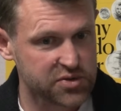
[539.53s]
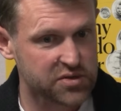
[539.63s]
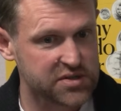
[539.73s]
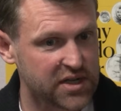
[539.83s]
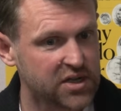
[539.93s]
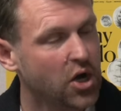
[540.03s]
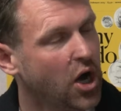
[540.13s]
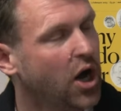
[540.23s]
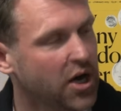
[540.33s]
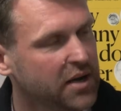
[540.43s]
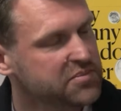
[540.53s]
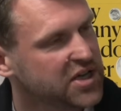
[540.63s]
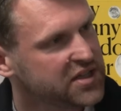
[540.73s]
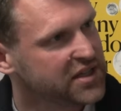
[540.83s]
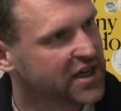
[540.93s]
saying, I am
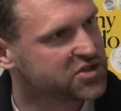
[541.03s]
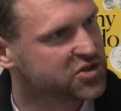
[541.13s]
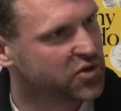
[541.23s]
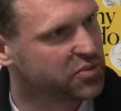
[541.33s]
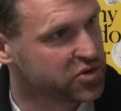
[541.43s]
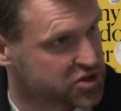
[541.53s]
taking action on the border.